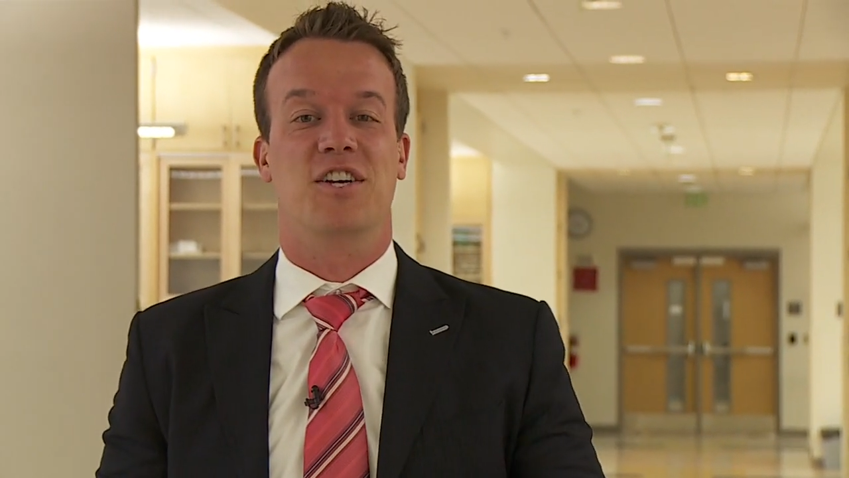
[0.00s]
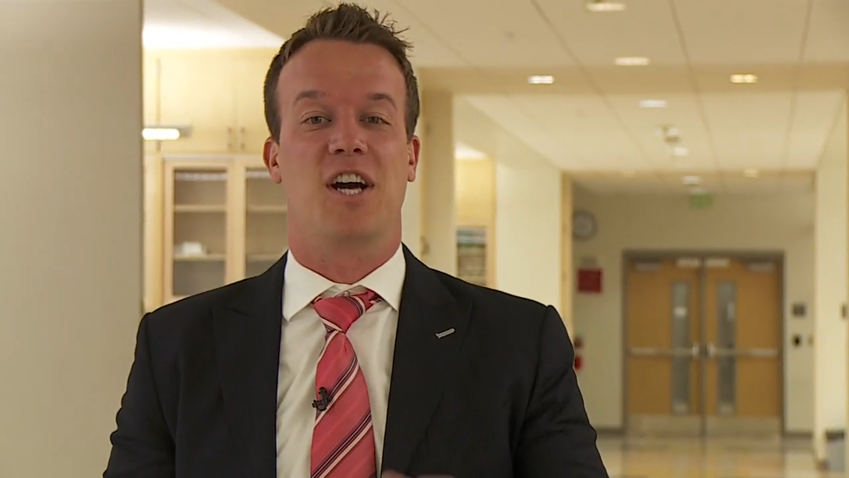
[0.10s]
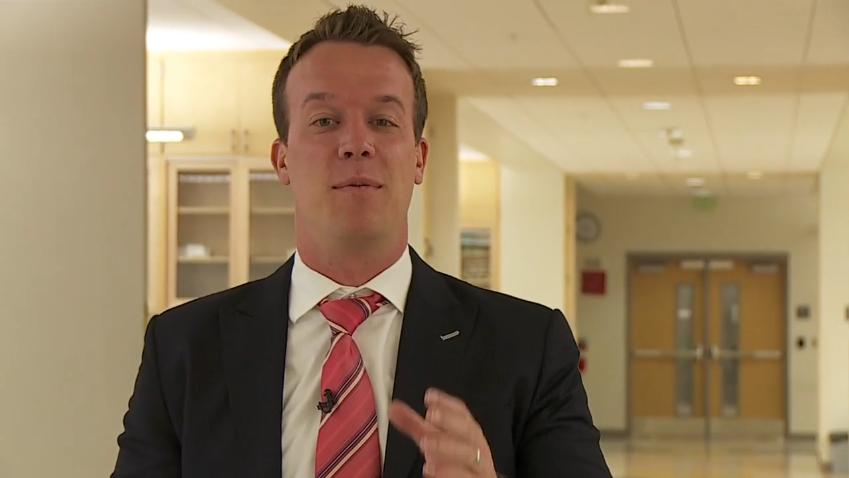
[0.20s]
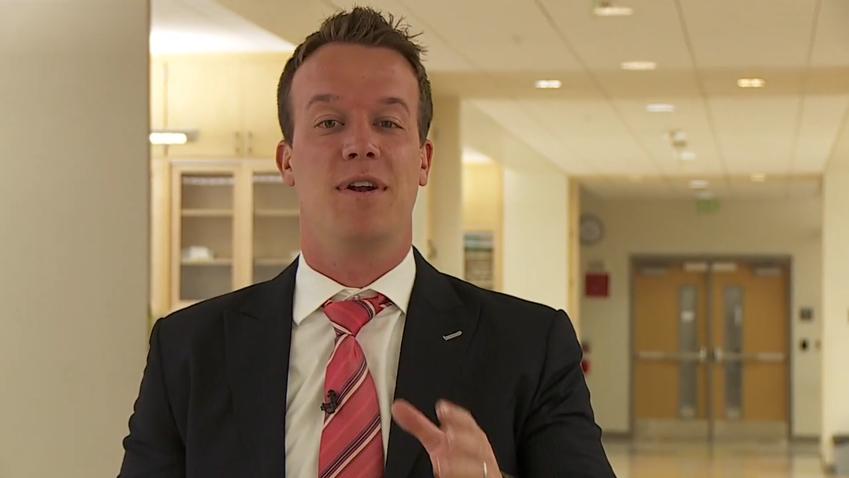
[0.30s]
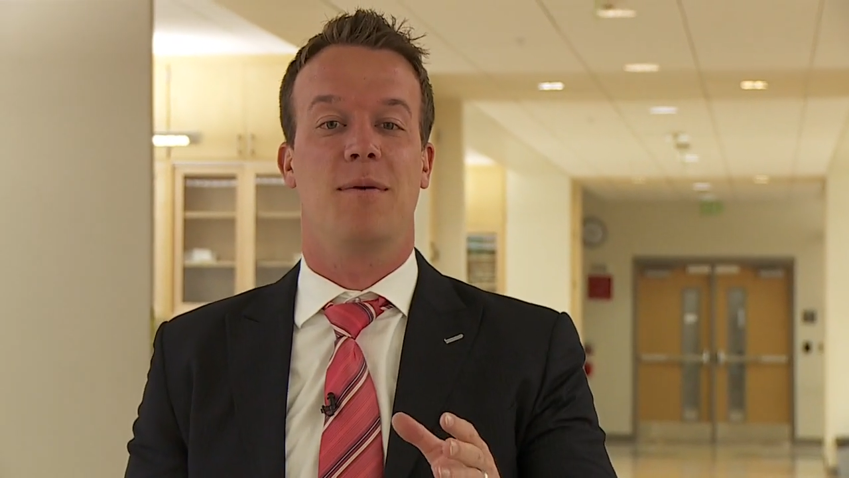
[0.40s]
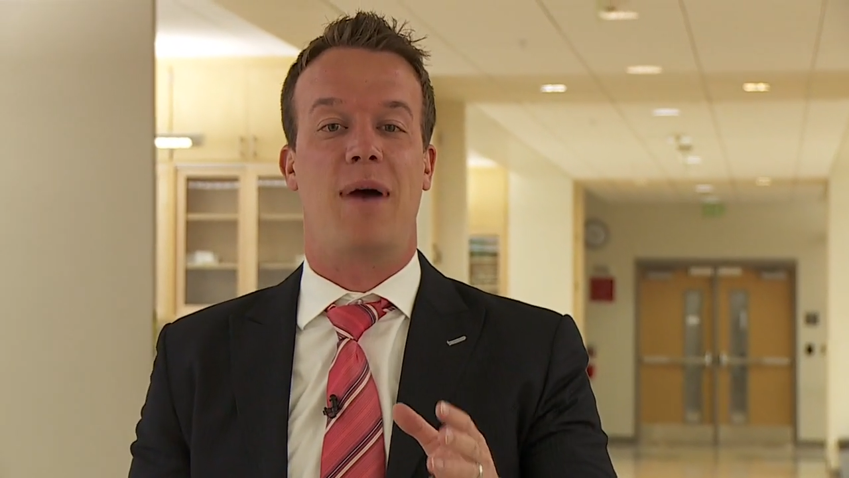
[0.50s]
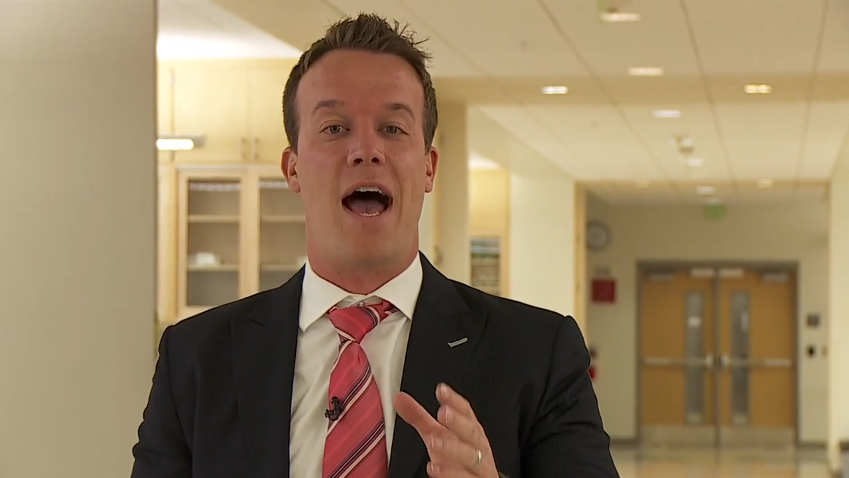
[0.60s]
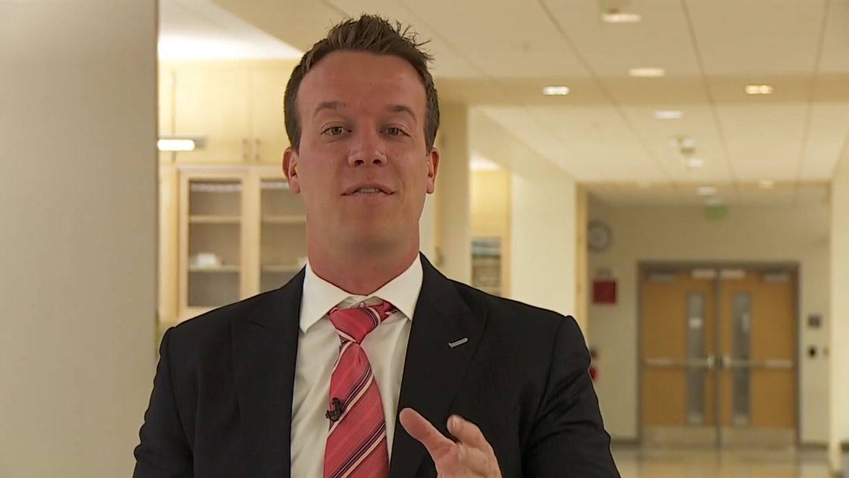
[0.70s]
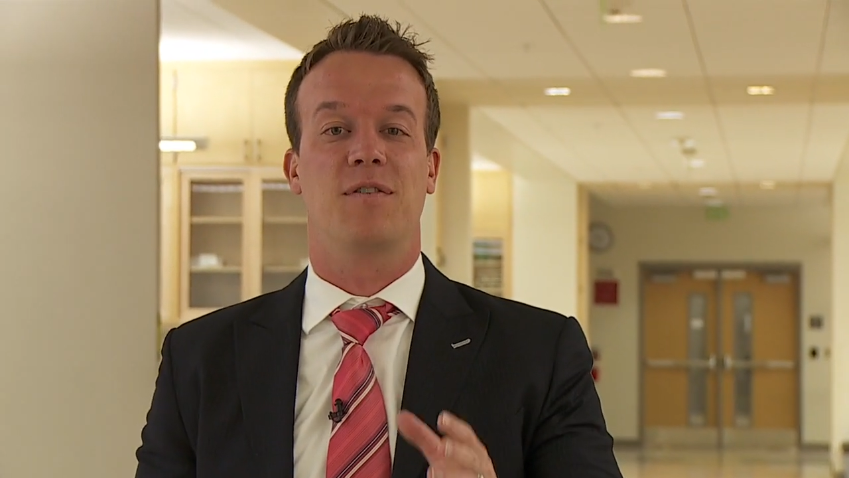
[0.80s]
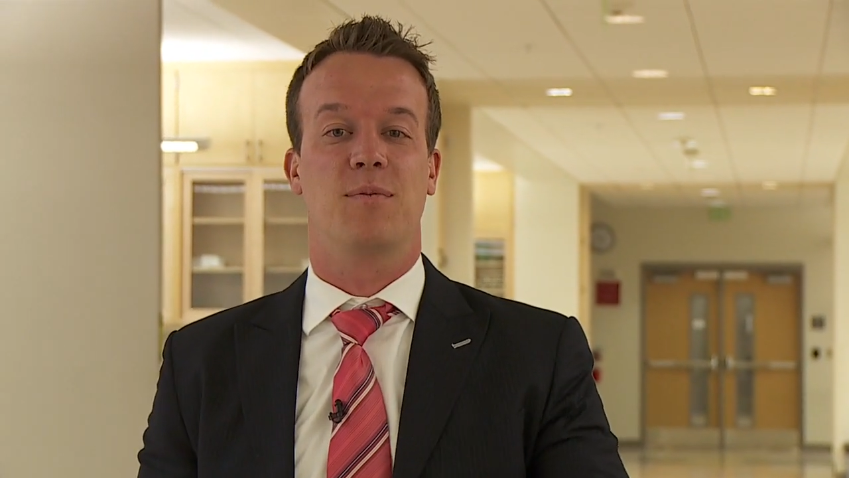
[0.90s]
coming up
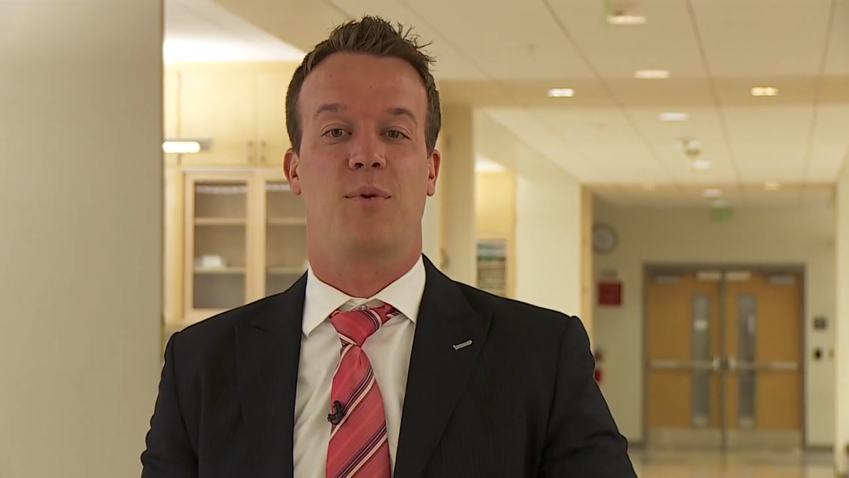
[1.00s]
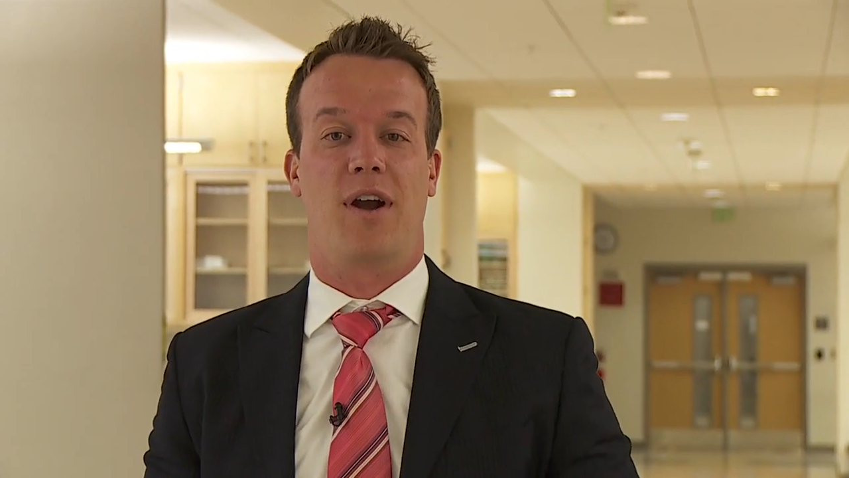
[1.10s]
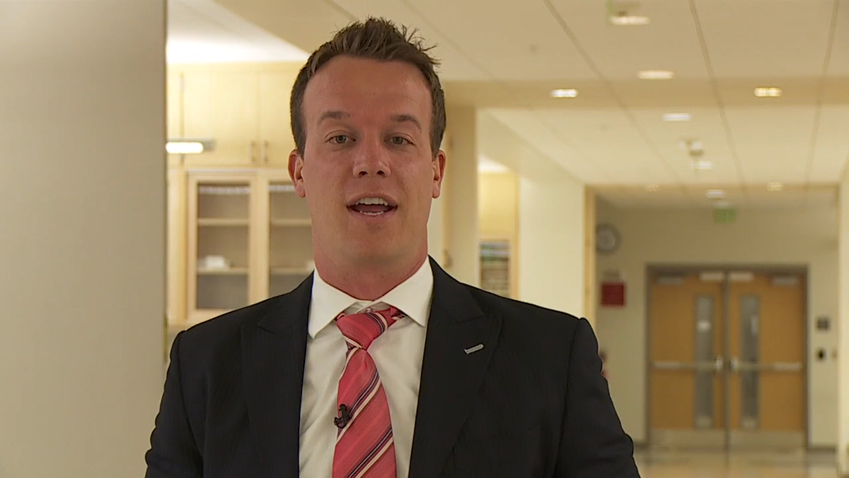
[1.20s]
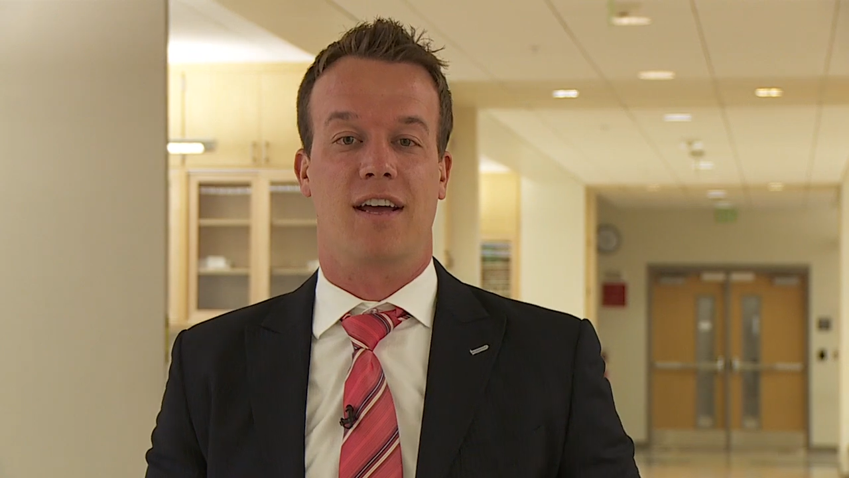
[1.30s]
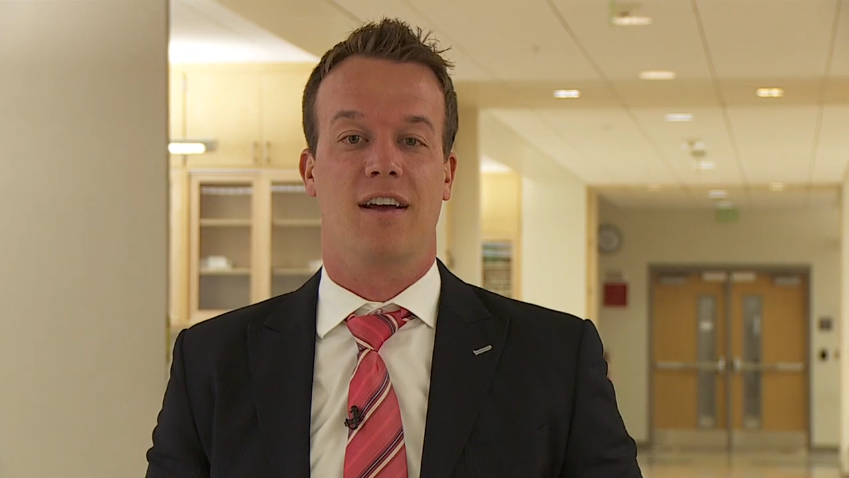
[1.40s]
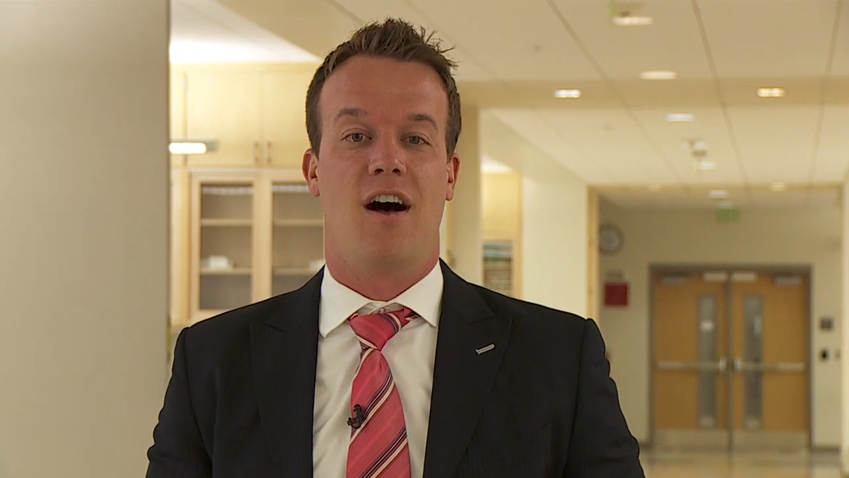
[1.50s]
after the break,